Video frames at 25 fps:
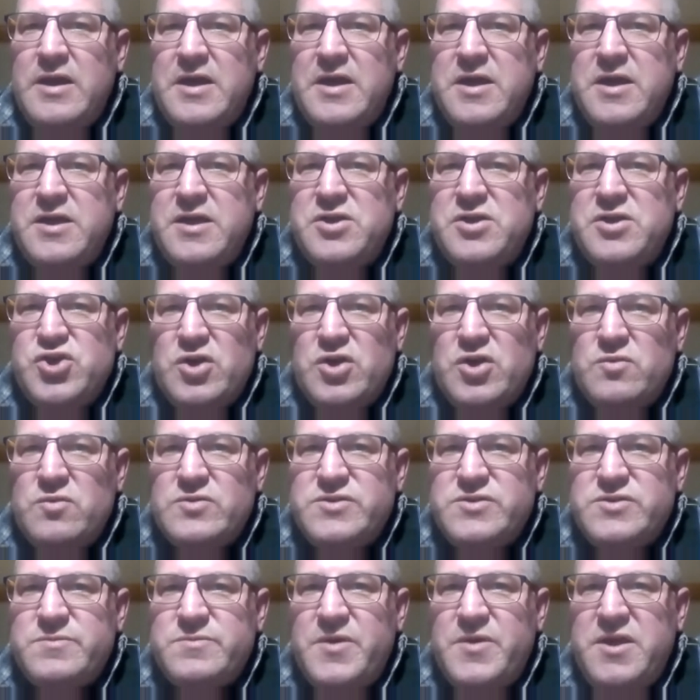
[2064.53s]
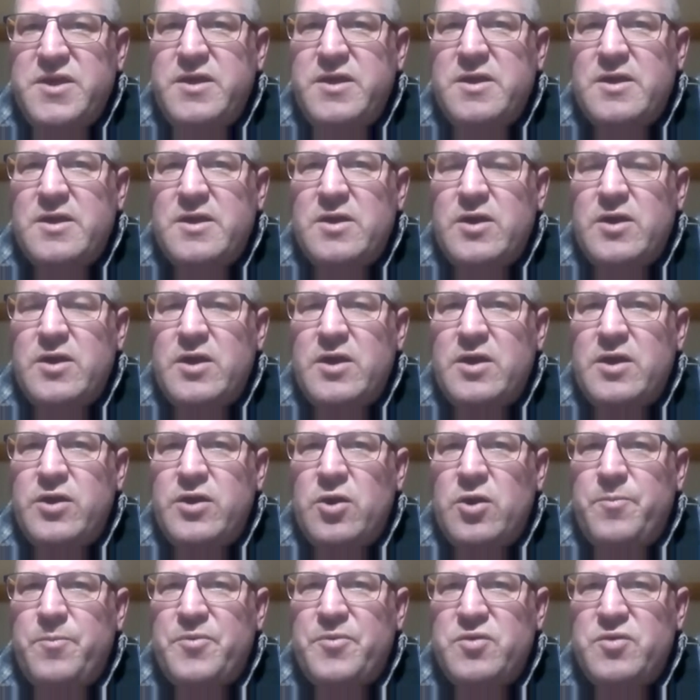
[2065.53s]
it shows me an
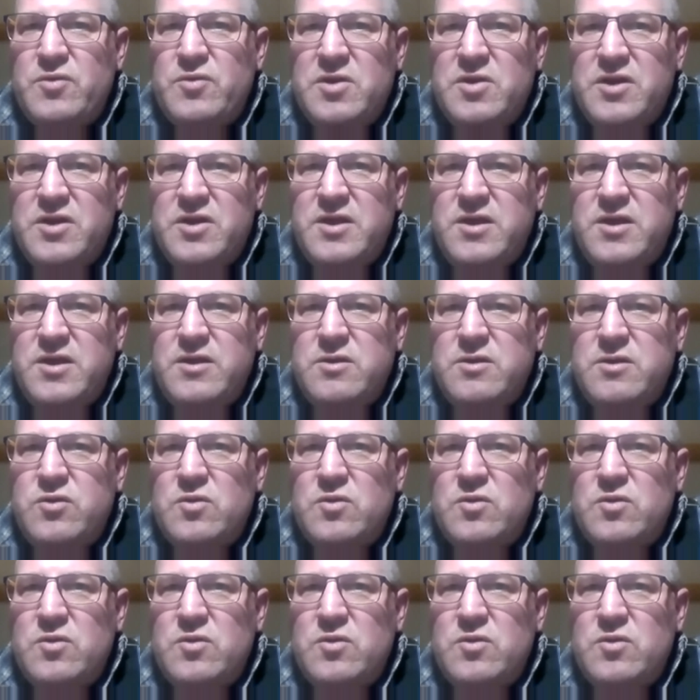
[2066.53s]
opportunity